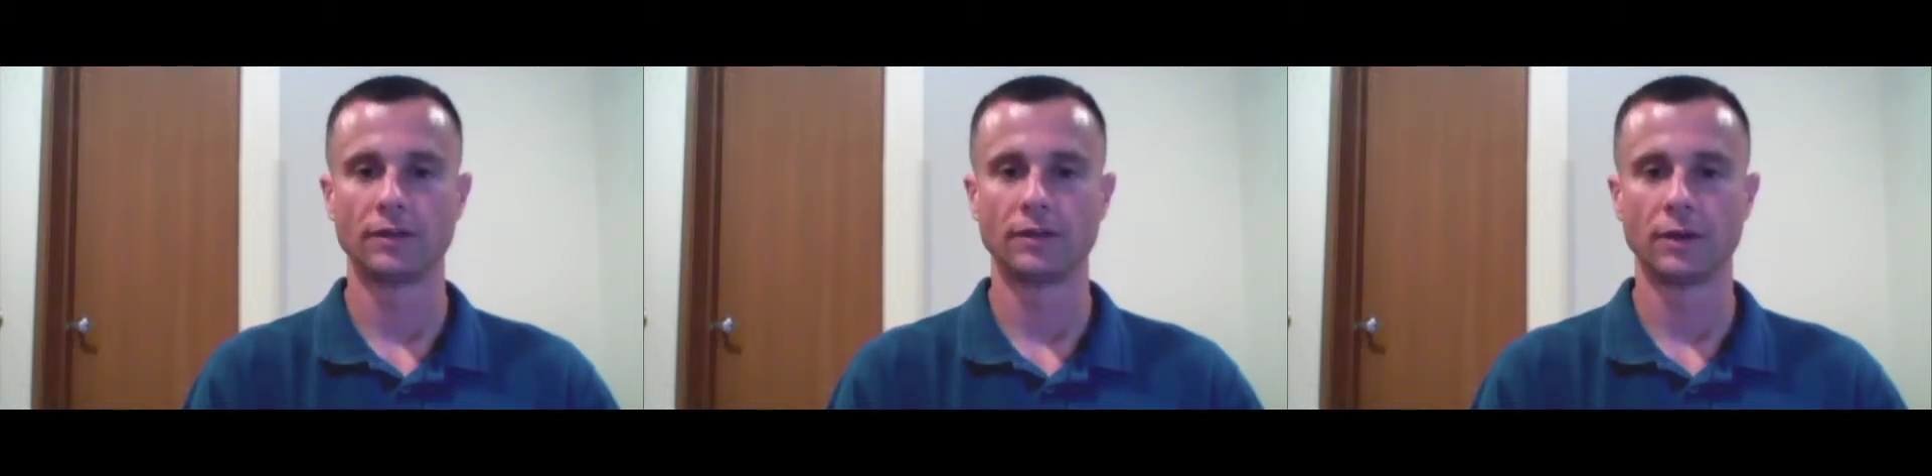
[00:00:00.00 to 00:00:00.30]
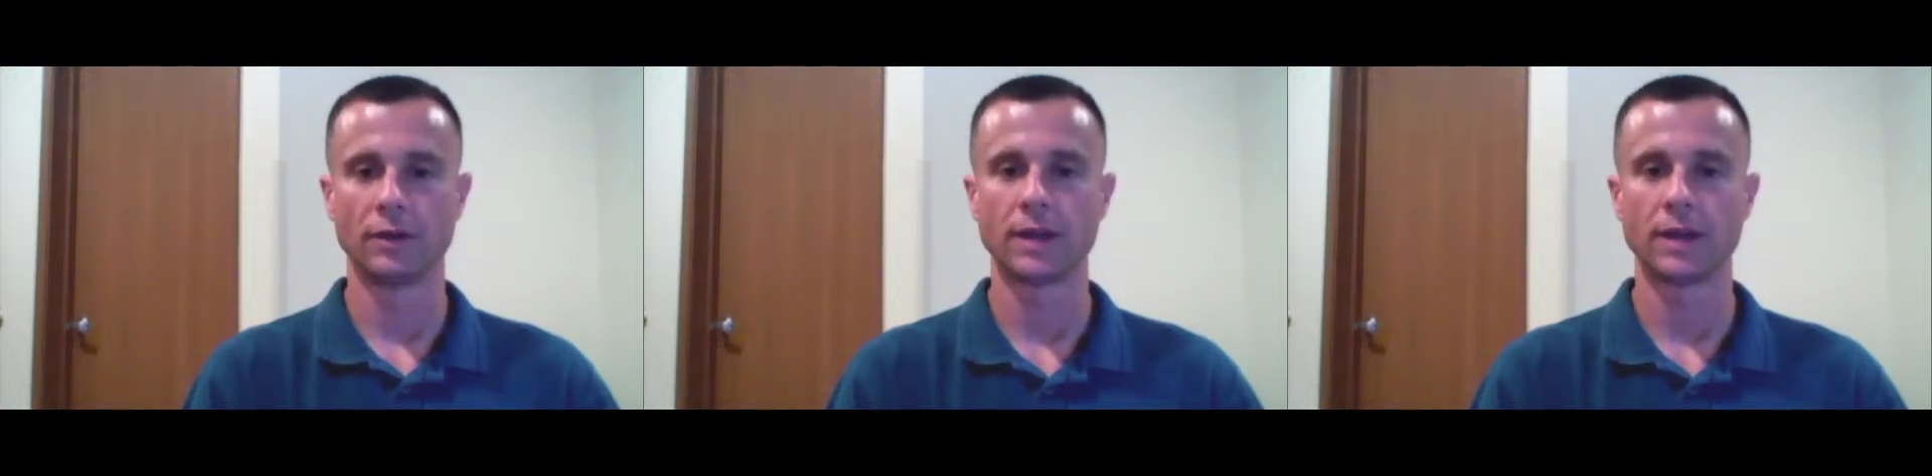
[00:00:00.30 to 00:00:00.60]
And
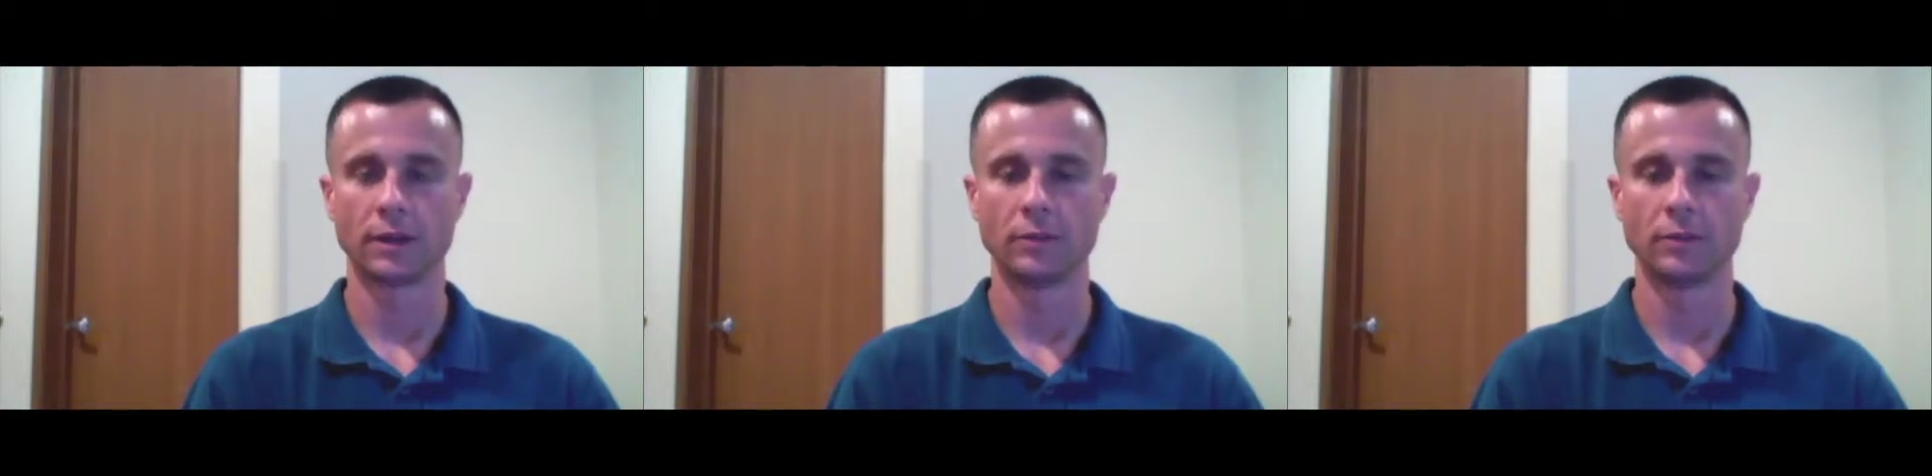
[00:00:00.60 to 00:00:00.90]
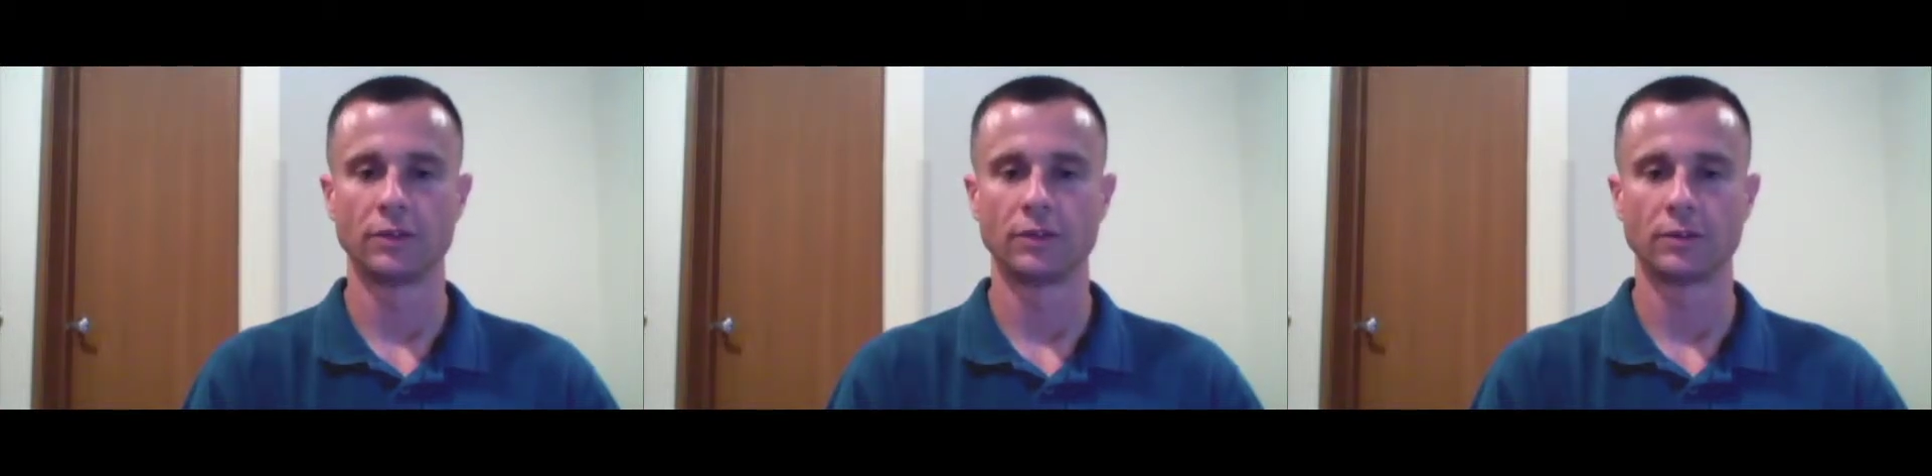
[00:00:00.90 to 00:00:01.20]
if you're in that
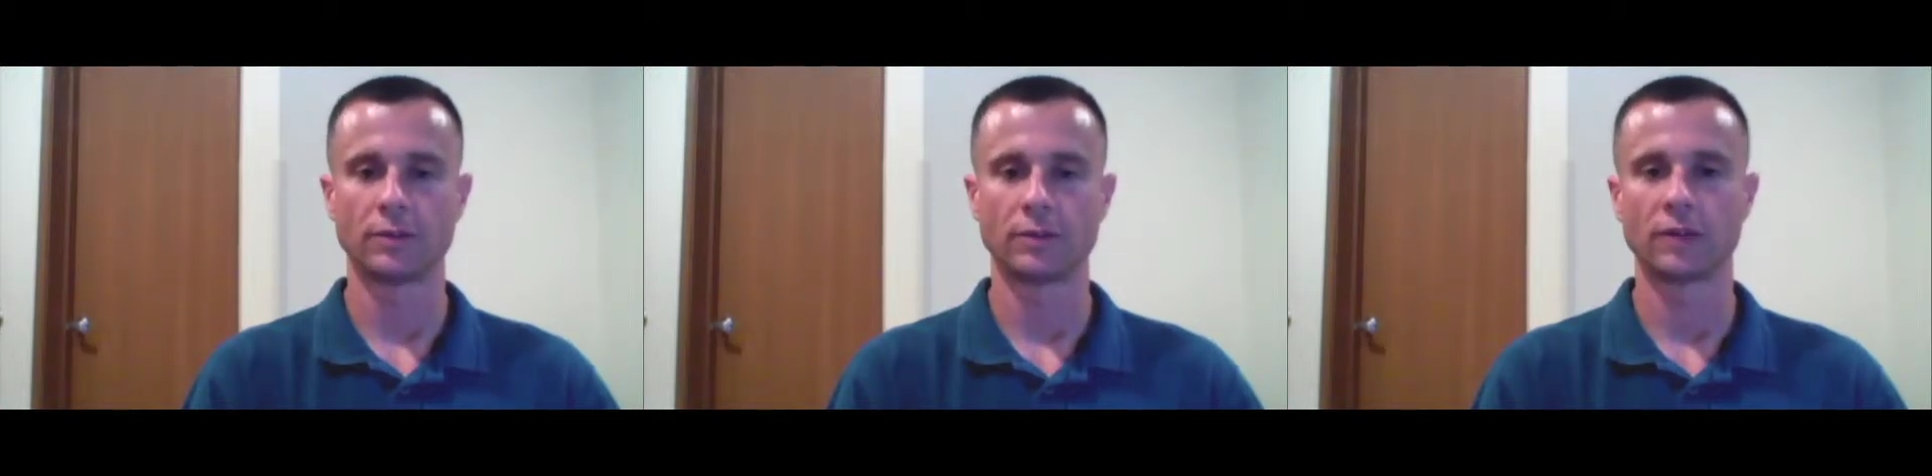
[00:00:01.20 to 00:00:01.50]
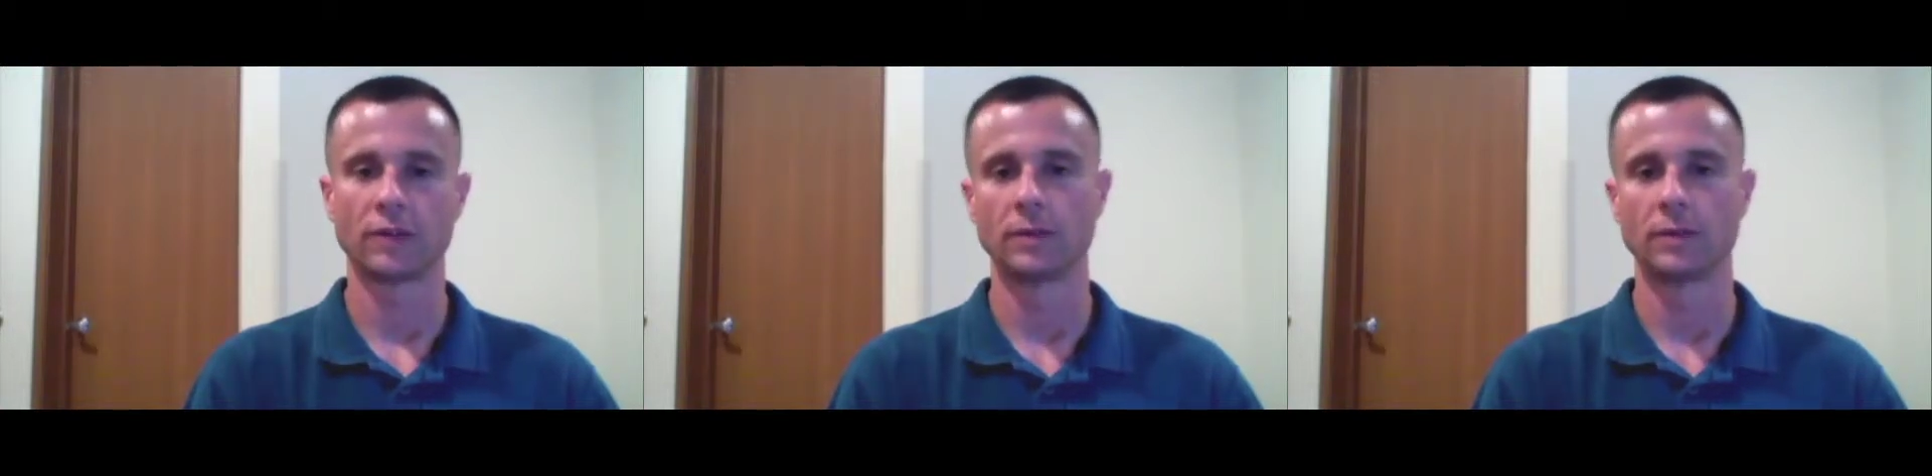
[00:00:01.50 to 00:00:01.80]
group, it's your
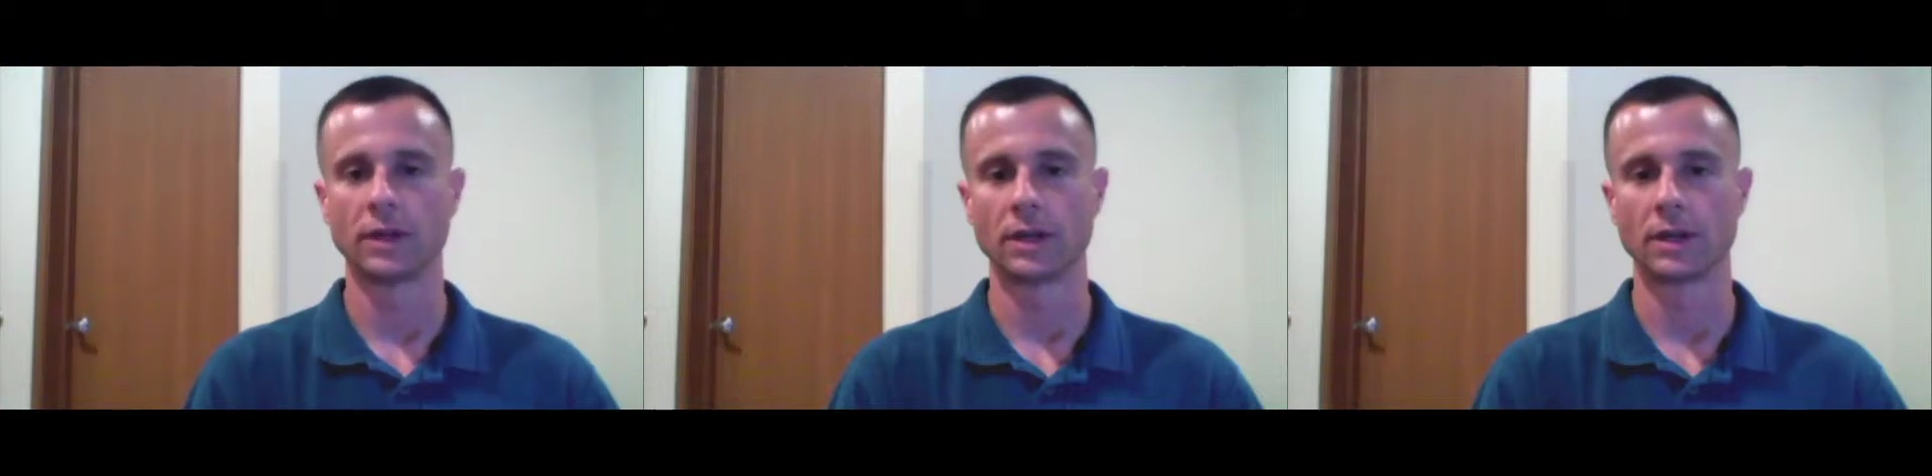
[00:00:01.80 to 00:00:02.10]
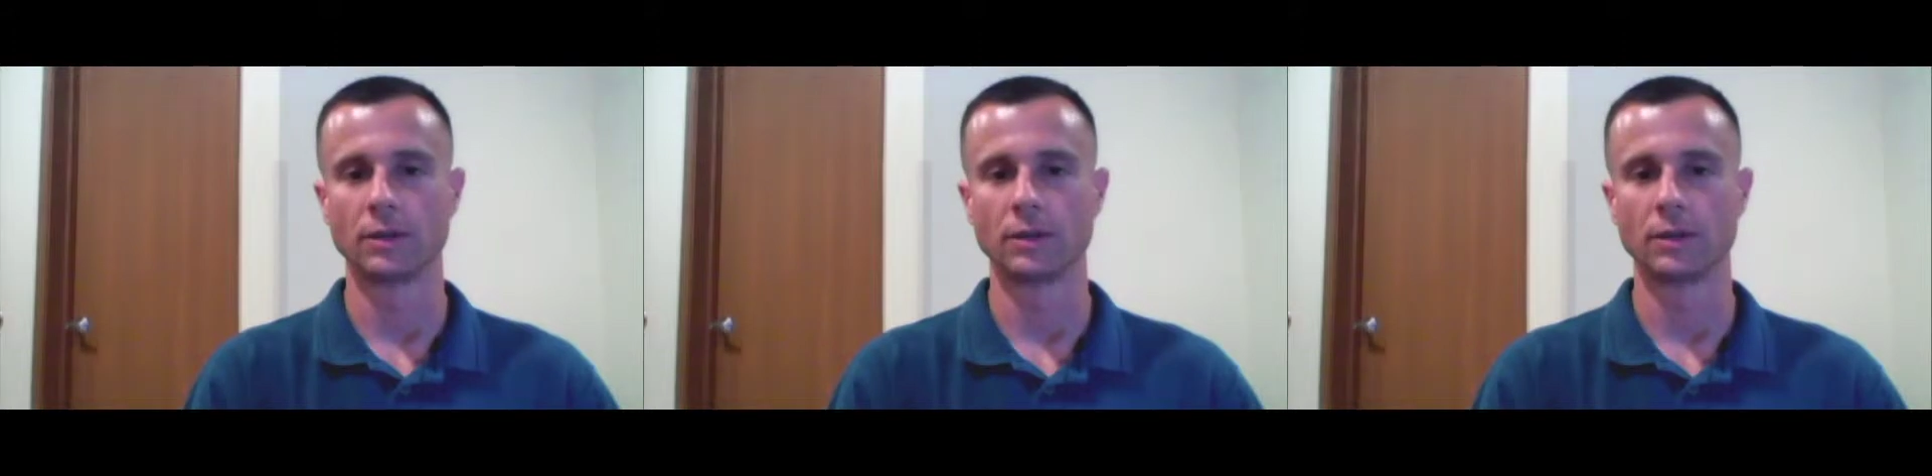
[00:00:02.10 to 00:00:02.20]
responsibility